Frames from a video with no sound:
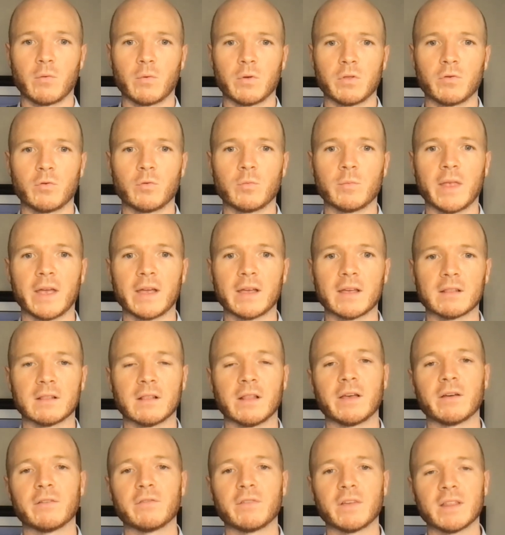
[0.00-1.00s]
with whom they can
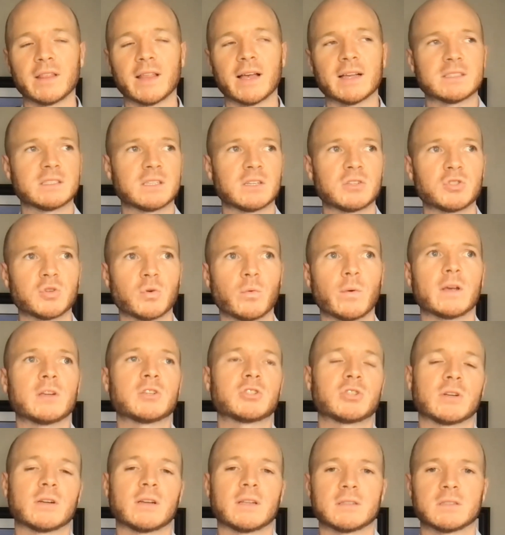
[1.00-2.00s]
live. In that
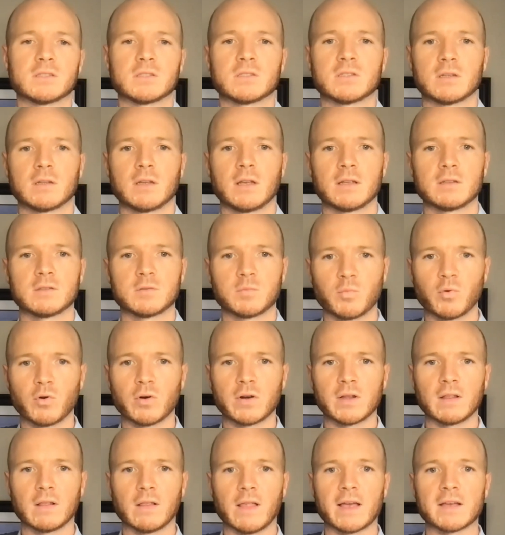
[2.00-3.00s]
situation, it's it's
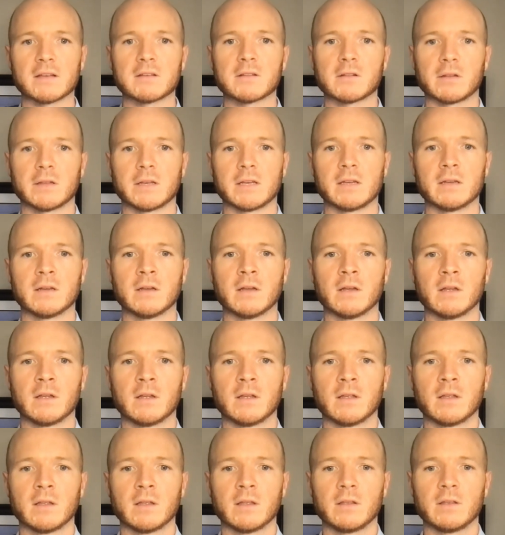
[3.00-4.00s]
pretty likely,
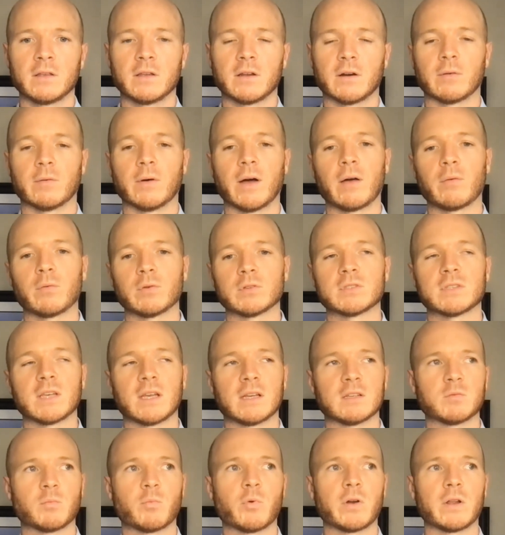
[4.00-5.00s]
you know, I wouldn't say
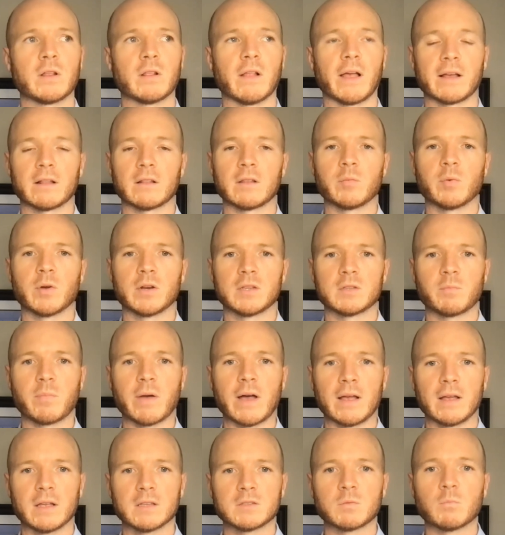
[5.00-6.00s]
it's pretty likely, but it's
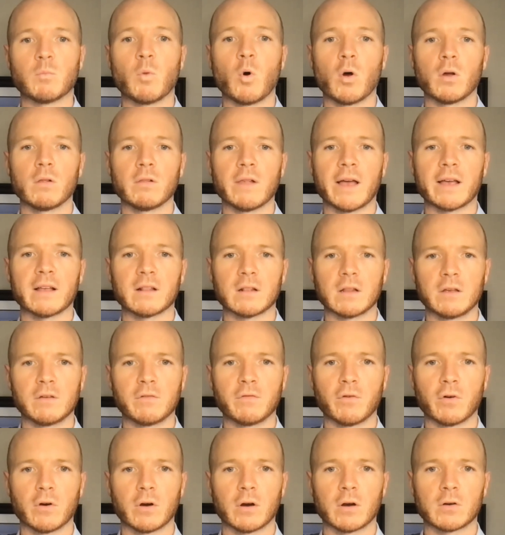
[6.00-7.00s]
it's more likely
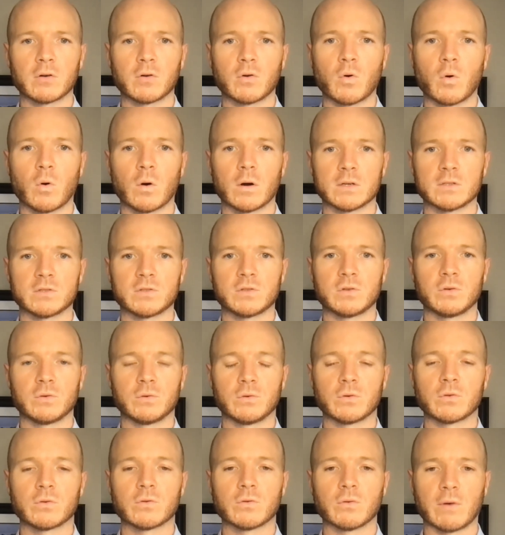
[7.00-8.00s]
for a court
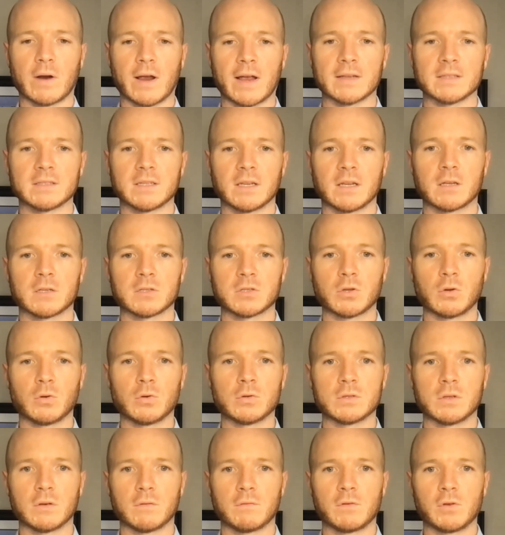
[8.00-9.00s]
to grant
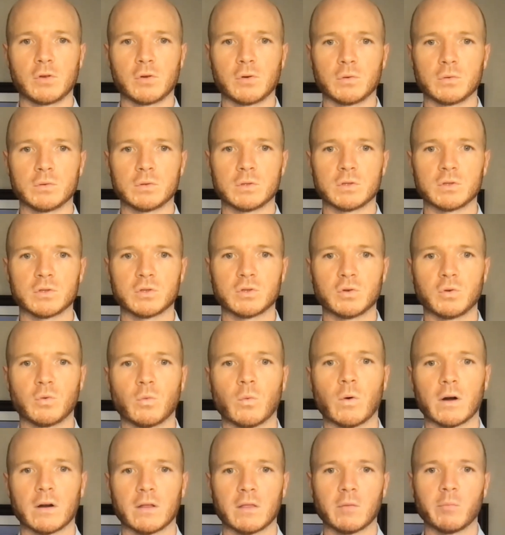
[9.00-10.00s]
exclusive use to
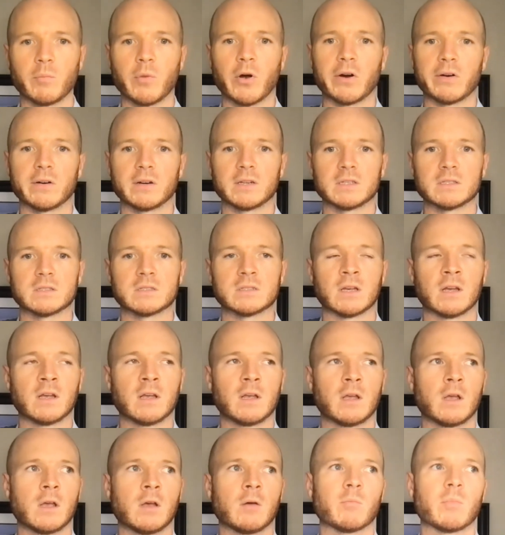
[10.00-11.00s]
one of the parties.
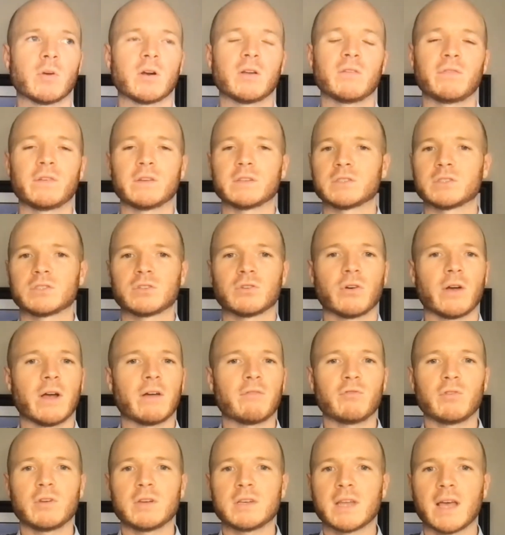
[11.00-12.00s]
But if it's your
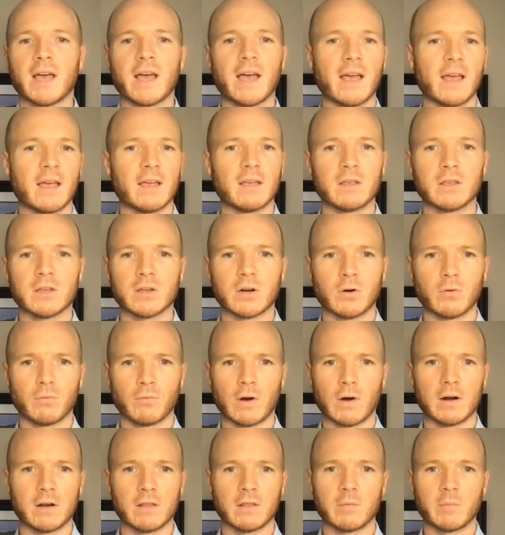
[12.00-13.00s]
everyday, you know,
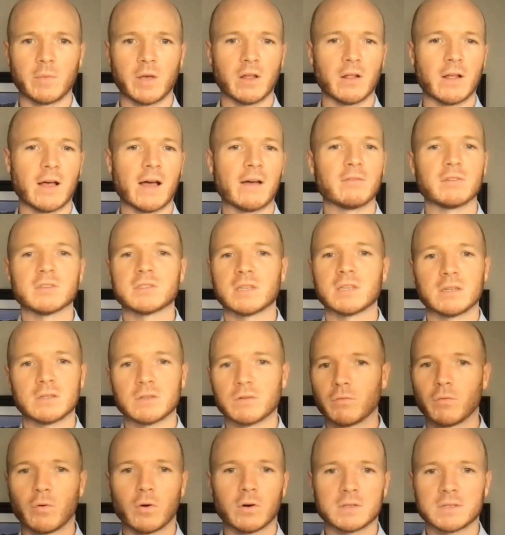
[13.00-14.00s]
run of the mill, obviously in
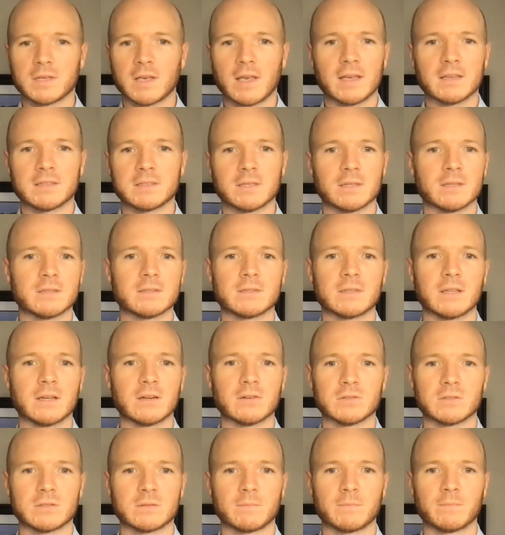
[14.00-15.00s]
divorce cases,
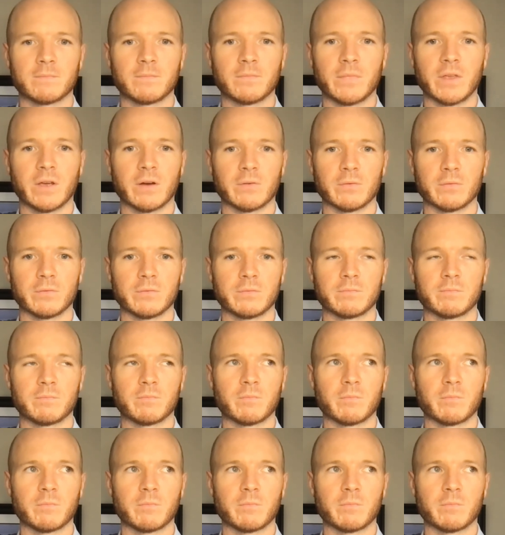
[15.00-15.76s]
there's, you know,